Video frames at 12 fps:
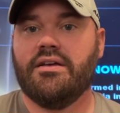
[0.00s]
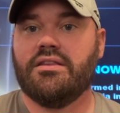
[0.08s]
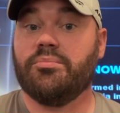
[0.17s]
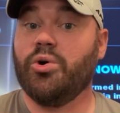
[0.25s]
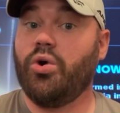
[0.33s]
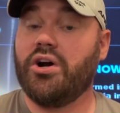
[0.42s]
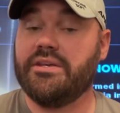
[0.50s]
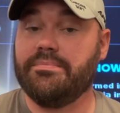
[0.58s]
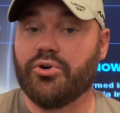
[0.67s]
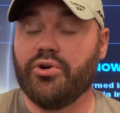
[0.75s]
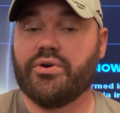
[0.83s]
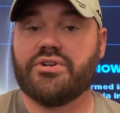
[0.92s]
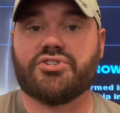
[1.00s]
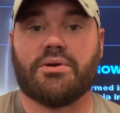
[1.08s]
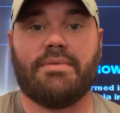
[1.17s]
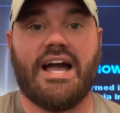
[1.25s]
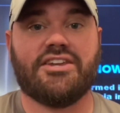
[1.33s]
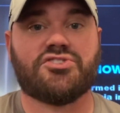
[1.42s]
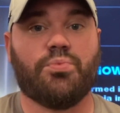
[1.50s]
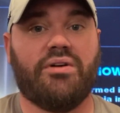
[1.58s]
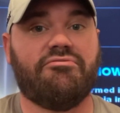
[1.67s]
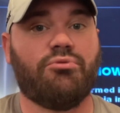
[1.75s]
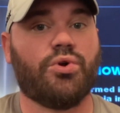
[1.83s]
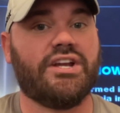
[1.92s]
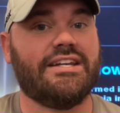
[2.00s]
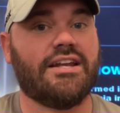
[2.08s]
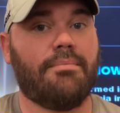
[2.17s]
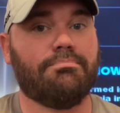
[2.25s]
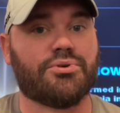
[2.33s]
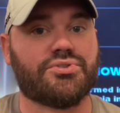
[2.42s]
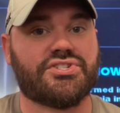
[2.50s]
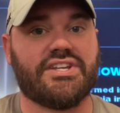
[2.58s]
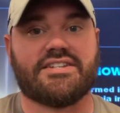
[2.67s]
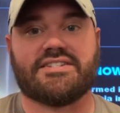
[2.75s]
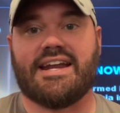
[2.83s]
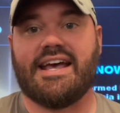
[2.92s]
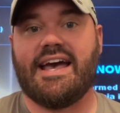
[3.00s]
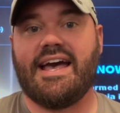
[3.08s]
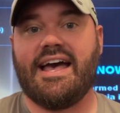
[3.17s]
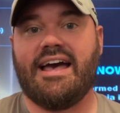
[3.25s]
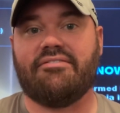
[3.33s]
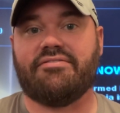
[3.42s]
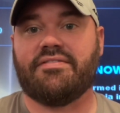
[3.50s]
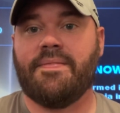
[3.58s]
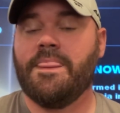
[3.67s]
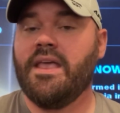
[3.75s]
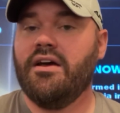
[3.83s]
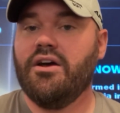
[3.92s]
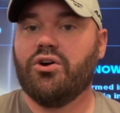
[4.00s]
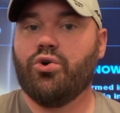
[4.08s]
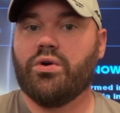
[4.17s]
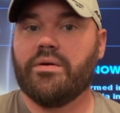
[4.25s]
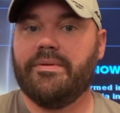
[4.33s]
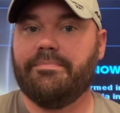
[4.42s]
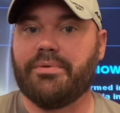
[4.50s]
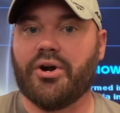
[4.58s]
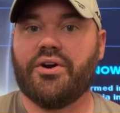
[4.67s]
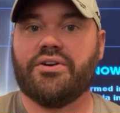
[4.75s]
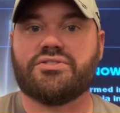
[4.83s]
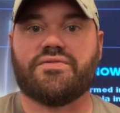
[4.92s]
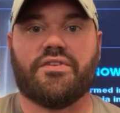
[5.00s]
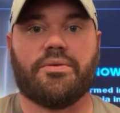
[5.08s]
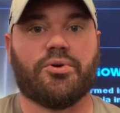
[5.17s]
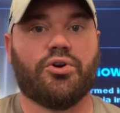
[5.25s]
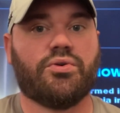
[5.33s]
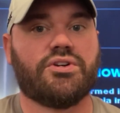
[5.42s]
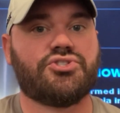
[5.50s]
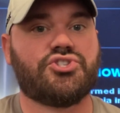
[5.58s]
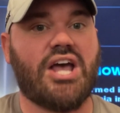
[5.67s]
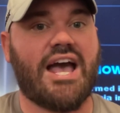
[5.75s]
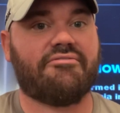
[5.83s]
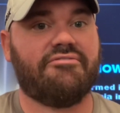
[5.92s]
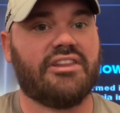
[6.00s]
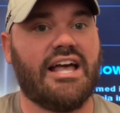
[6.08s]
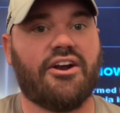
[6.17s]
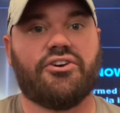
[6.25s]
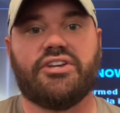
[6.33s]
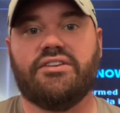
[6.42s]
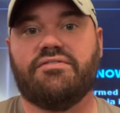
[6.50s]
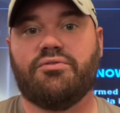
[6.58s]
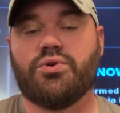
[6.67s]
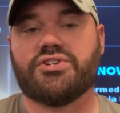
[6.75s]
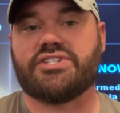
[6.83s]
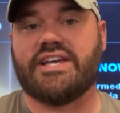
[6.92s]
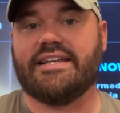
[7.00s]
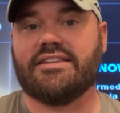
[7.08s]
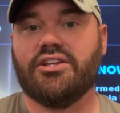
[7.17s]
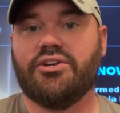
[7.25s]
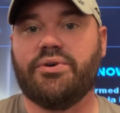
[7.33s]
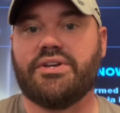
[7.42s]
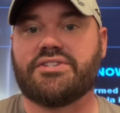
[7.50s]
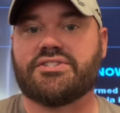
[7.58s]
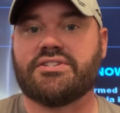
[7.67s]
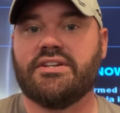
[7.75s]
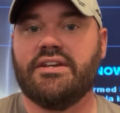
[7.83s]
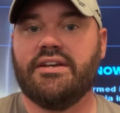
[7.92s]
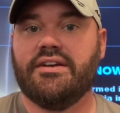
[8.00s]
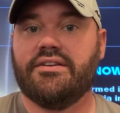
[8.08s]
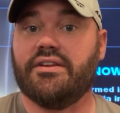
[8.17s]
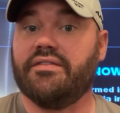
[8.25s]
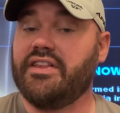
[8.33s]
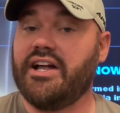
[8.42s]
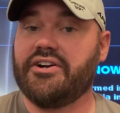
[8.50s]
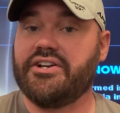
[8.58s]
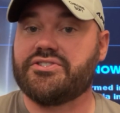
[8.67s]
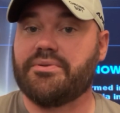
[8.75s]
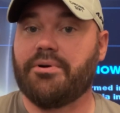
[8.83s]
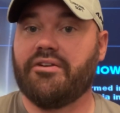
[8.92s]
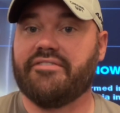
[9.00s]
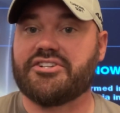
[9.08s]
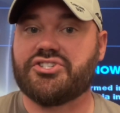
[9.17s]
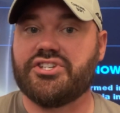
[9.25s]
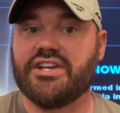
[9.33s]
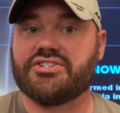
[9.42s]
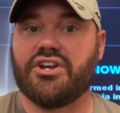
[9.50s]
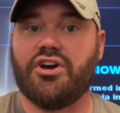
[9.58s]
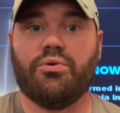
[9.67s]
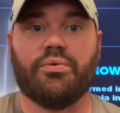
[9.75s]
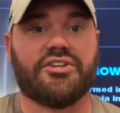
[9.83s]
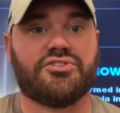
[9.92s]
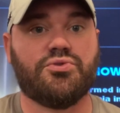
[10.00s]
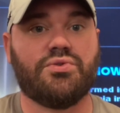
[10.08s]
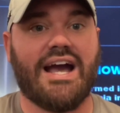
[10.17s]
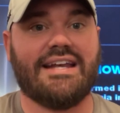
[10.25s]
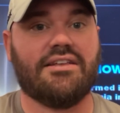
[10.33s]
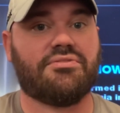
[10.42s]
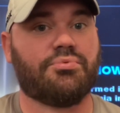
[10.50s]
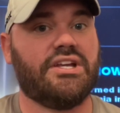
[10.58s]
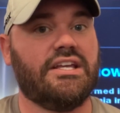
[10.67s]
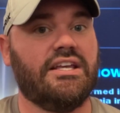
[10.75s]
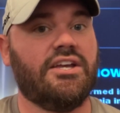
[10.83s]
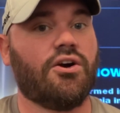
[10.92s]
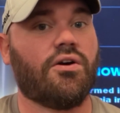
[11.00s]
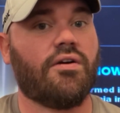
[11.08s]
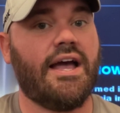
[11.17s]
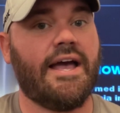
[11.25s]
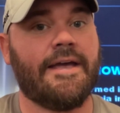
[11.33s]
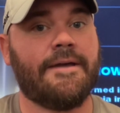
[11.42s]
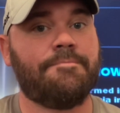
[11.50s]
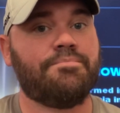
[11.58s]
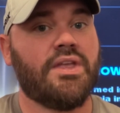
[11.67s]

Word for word: The Milwaukee Brewers are minus 140, number six and a half. Corbin Burnes for the Brewers, Jack Flaherty for St. Louis. The Flaherty's a perfect 6 0 with a 2.93 ERA